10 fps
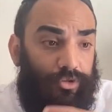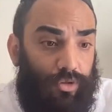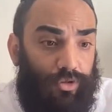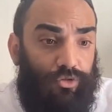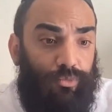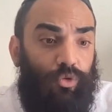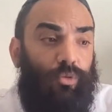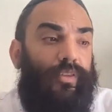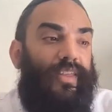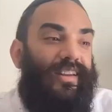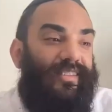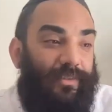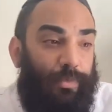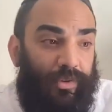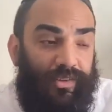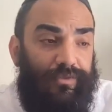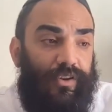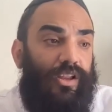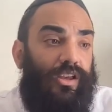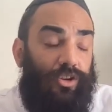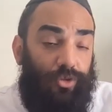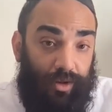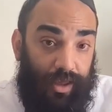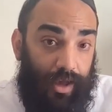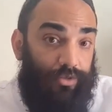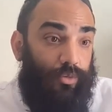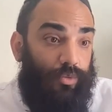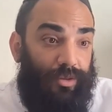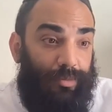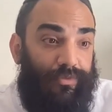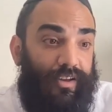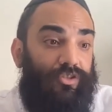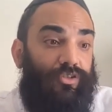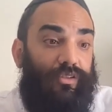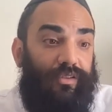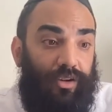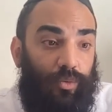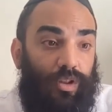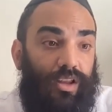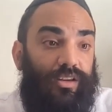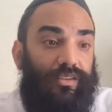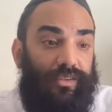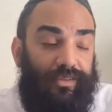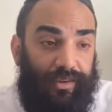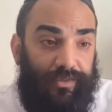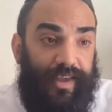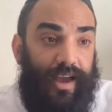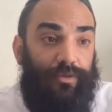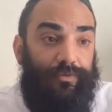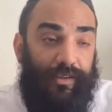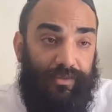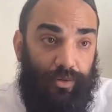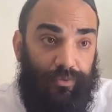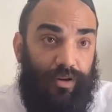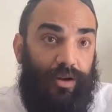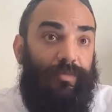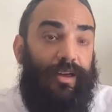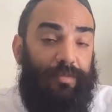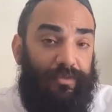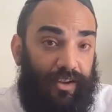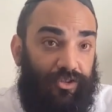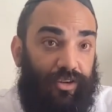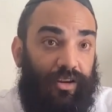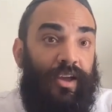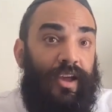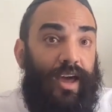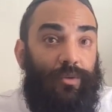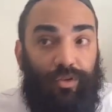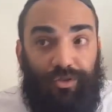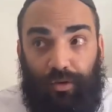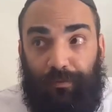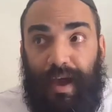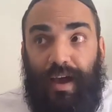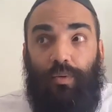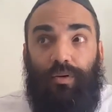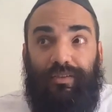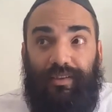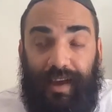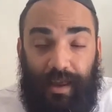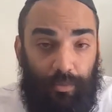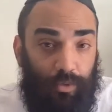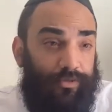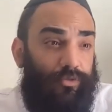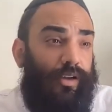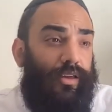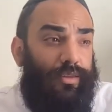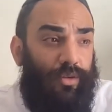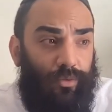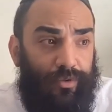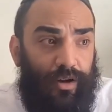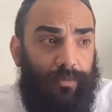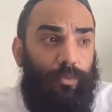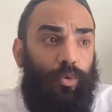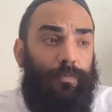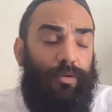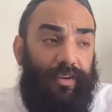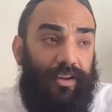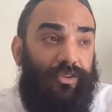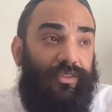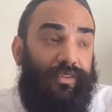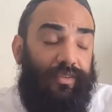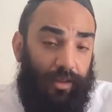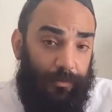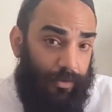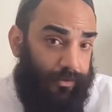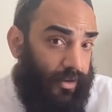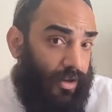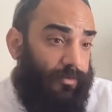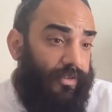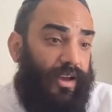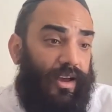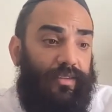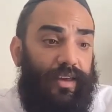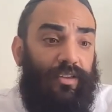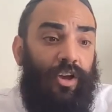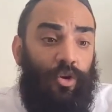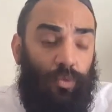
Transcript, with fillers: Meshudash Meruba, that it's specifically in your encounter with the preventions and your willingness to self sacrifice to overcome that prevention and return backwards to gain more strength to overcome more preventions until a person comes in contact